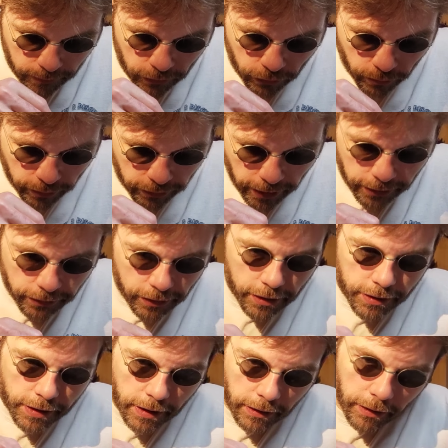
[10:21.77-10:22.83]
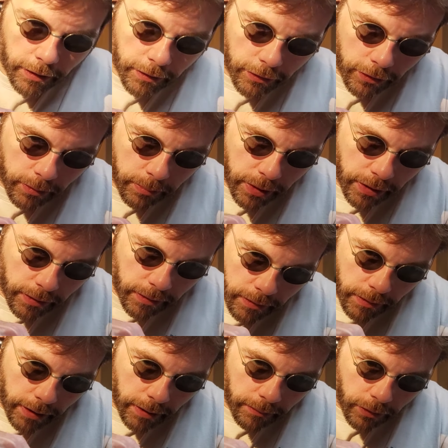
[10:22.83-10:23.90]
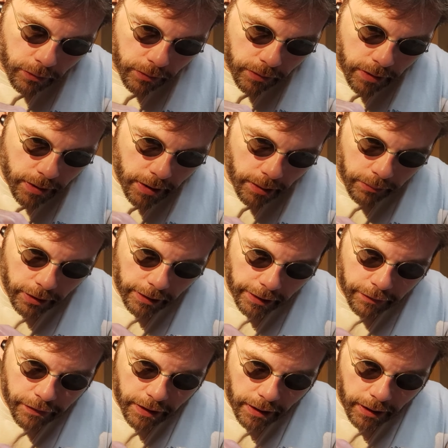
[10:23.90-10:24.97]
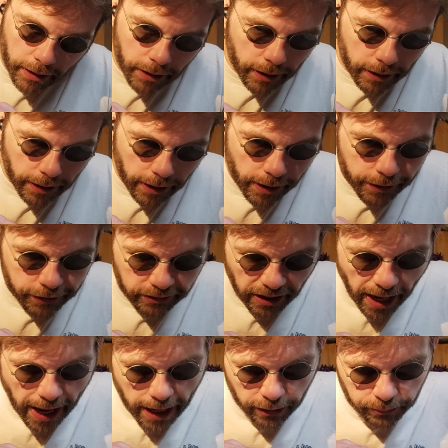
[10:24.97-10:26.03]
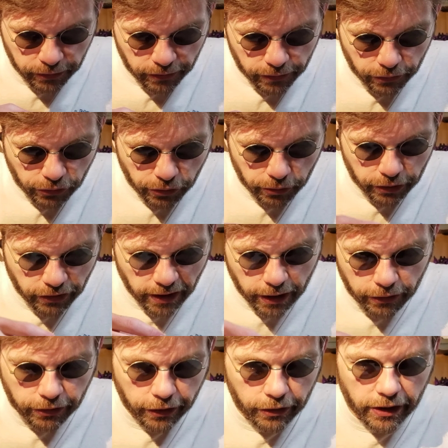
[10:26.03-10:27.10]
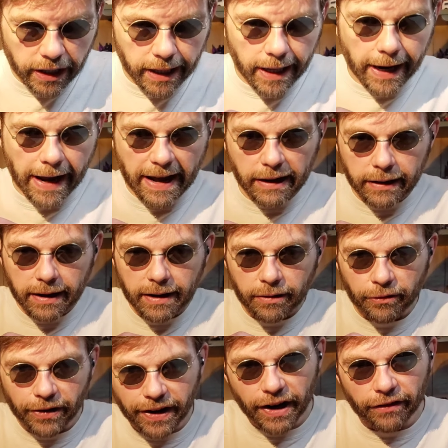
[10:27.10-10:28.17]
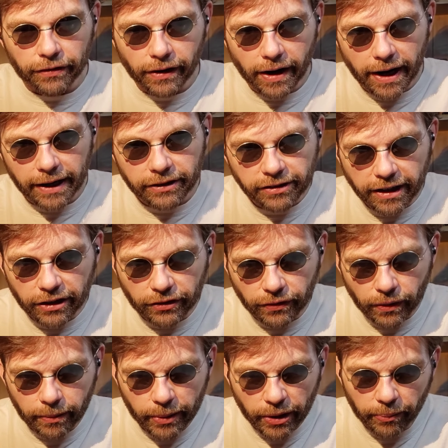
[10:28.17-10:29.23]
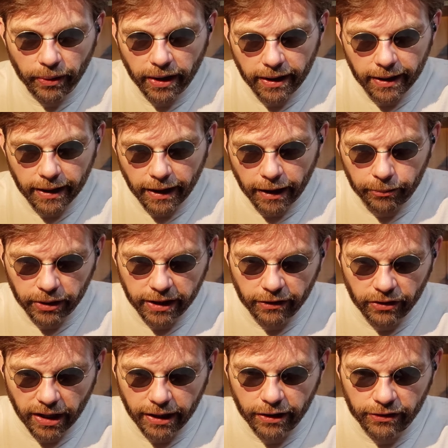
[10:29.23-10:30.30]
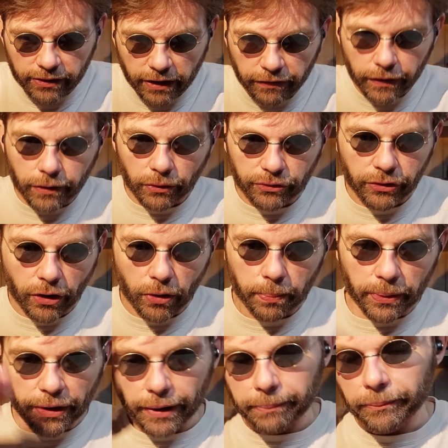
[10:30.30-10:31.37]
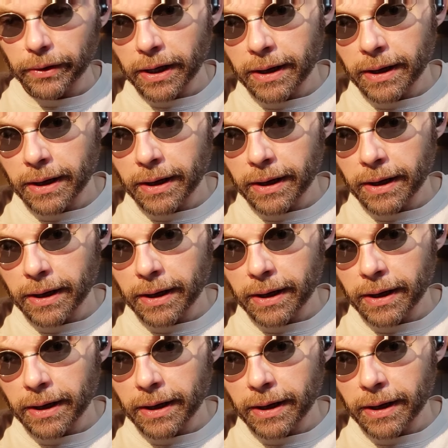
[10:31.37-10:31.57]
Squeeze that just in there. Okay. I'm going to leave it untabbed so it's easier to get at whenever I transform him, because that is difficult to open up.